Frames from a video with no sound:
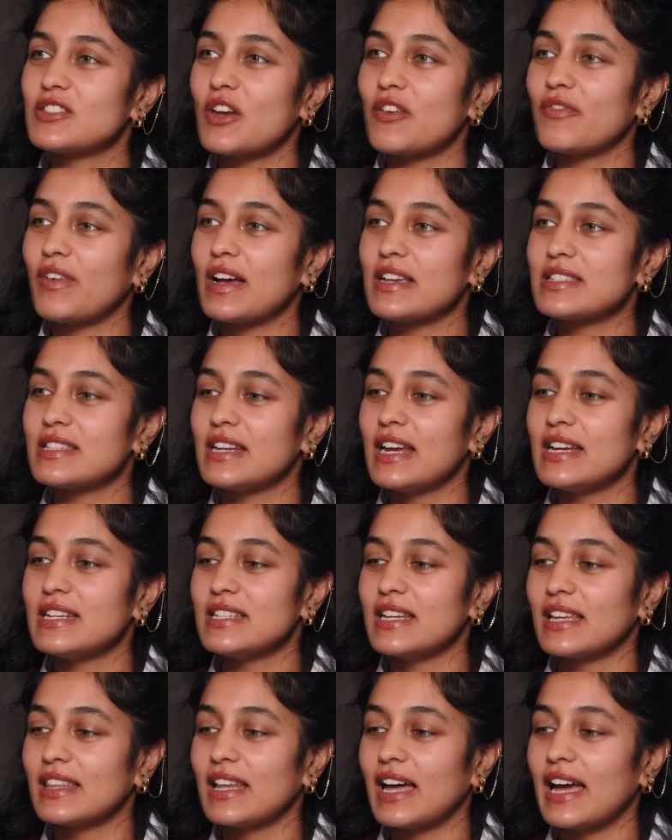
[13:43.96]
it so
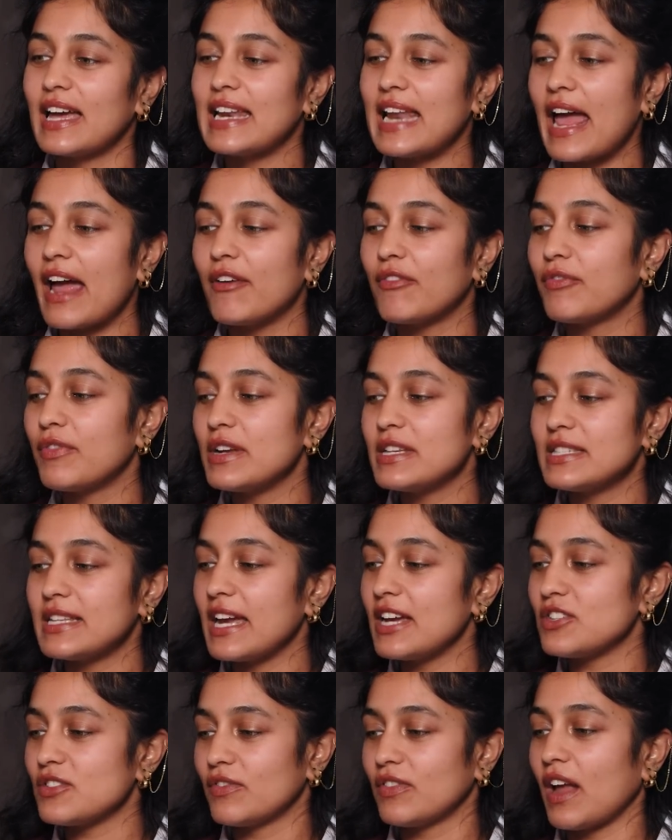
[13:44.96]
fascinating that in every
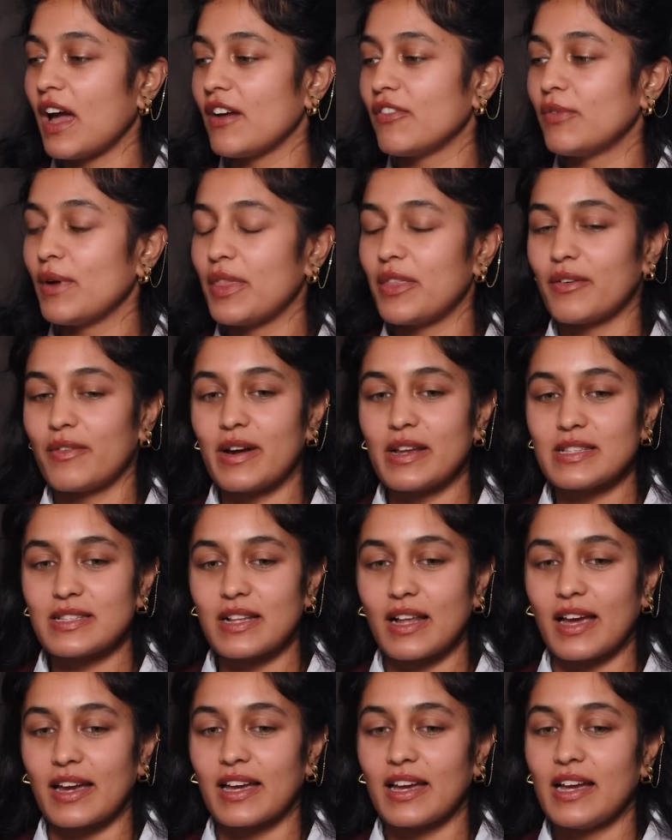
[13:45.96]
stage of life, whether it's
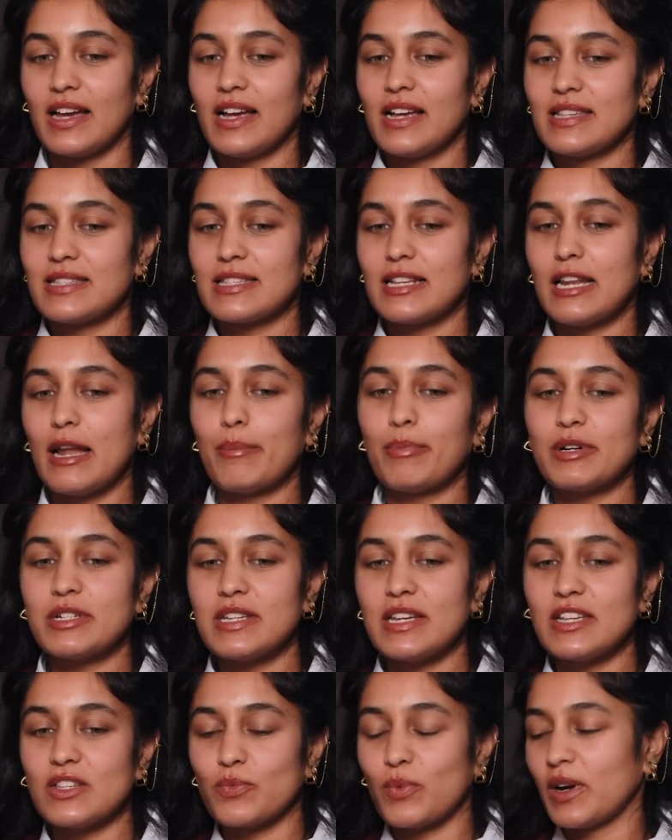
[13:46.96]
like
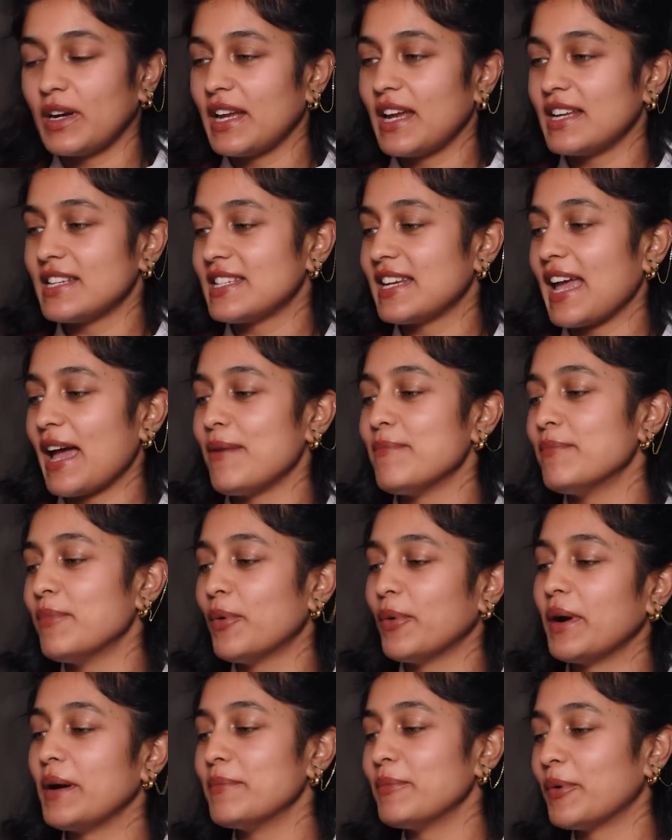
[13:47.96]
celebrities wanting to get
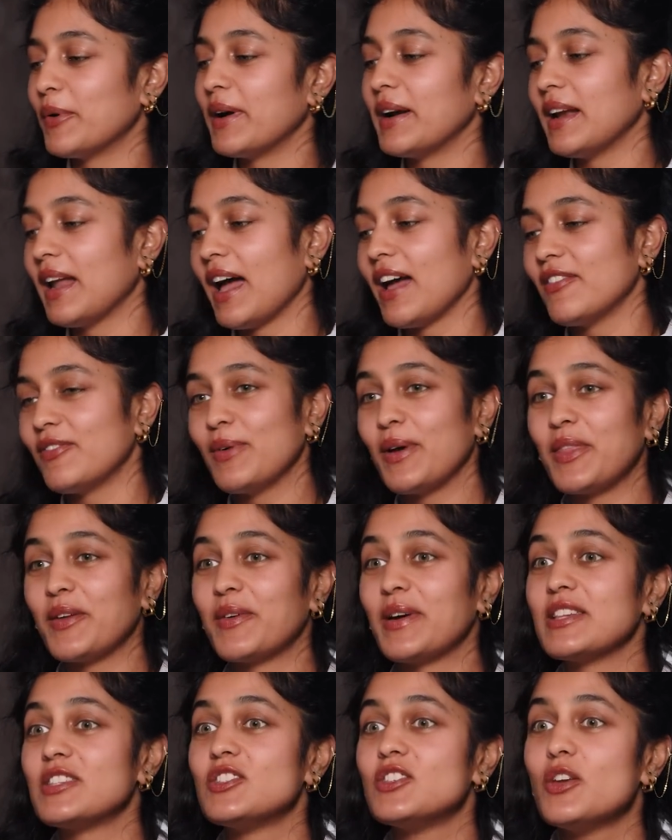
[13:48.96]
more and more in life,
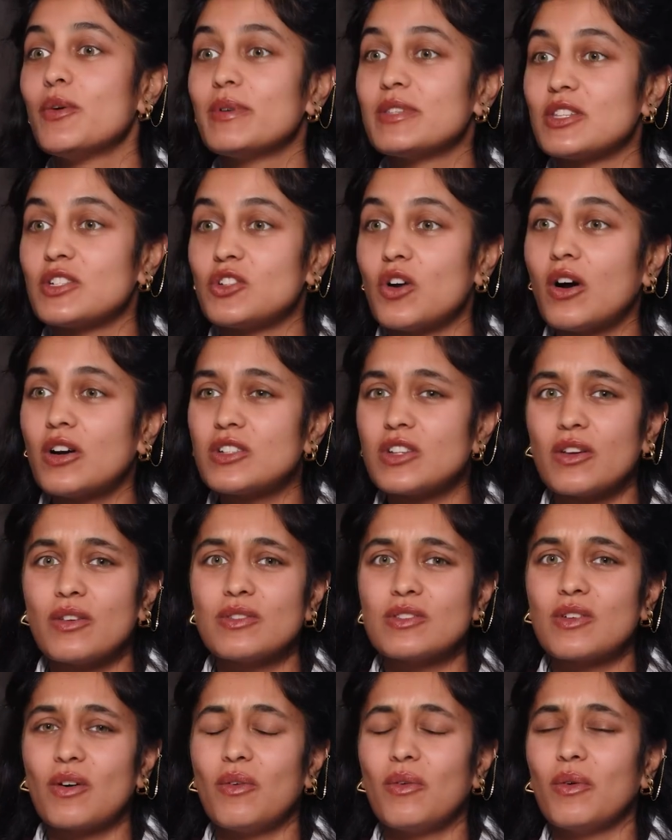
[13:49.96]
whether it's you as a doctor
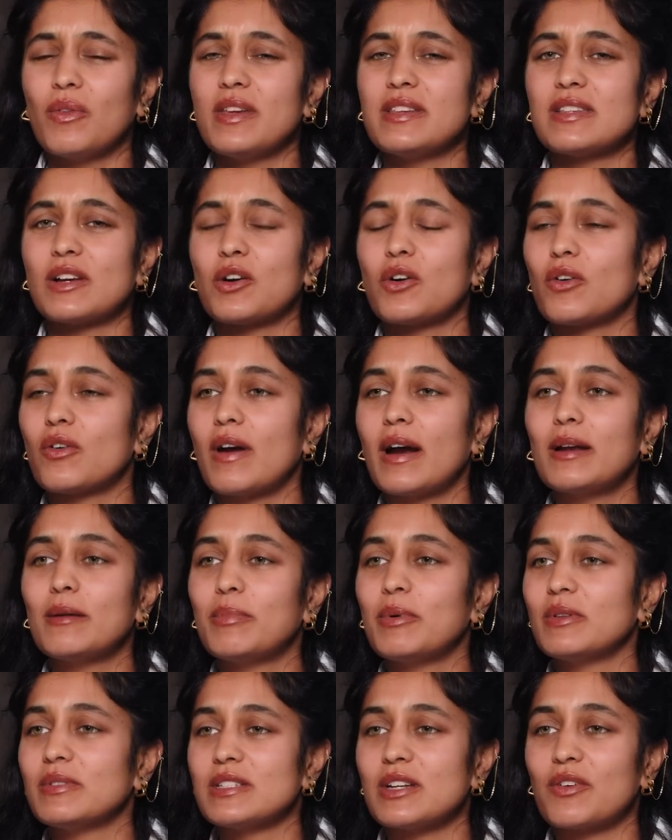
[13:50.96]
who's got all these
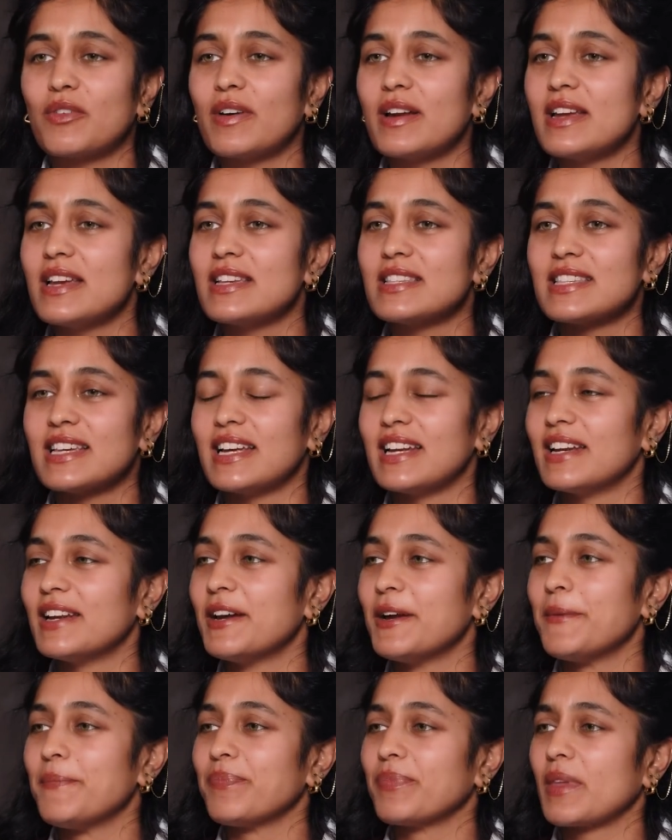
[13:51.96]
incredible degrees and
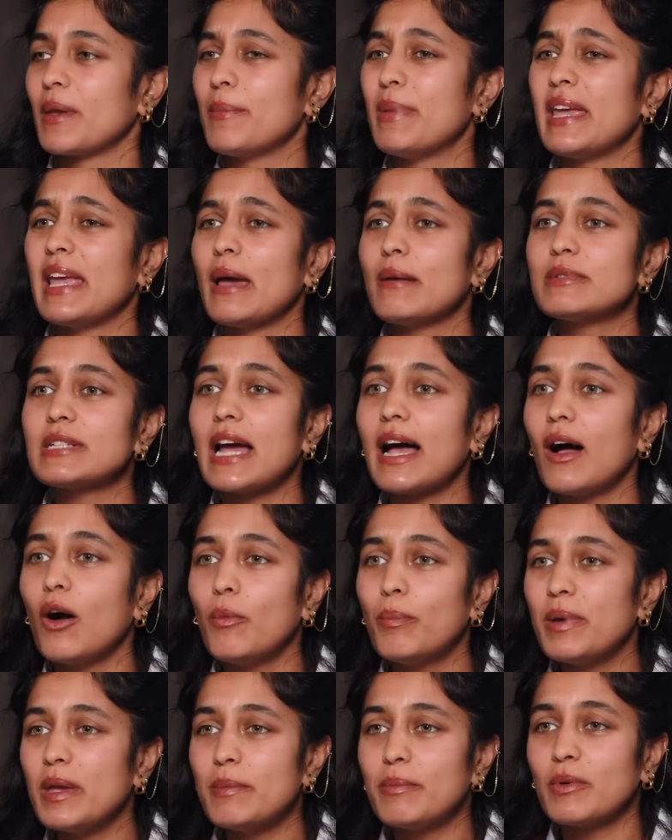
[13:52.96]
being able to
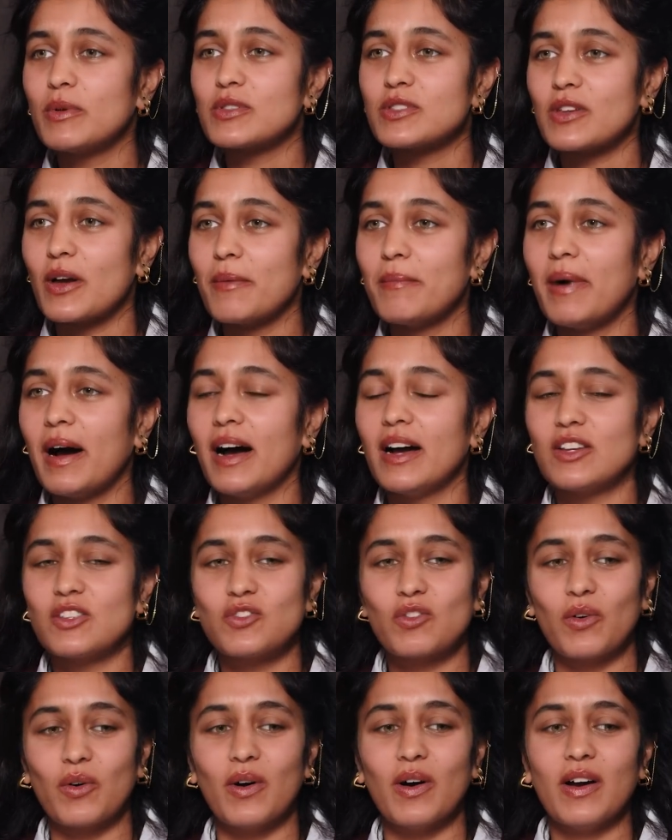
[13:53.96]
help people so
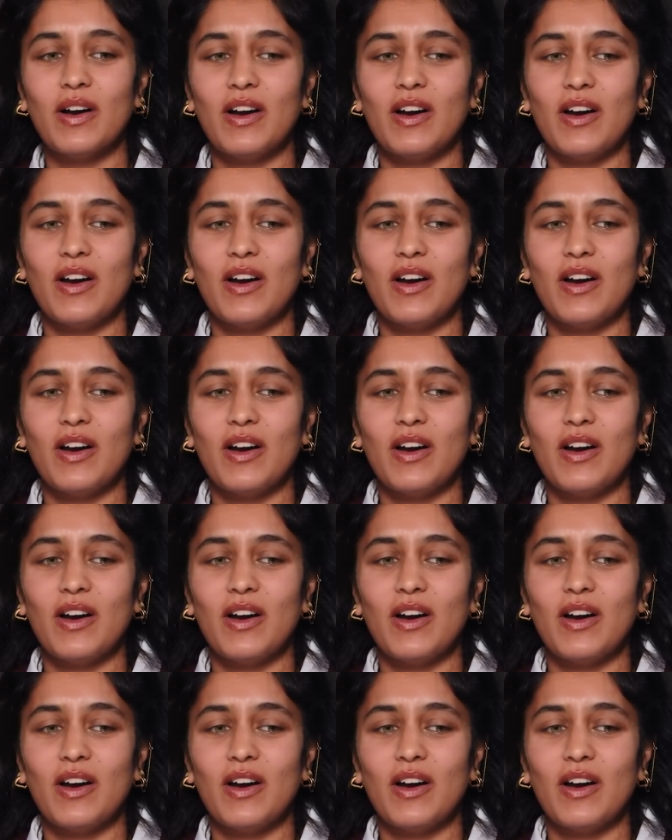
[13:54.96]
much, or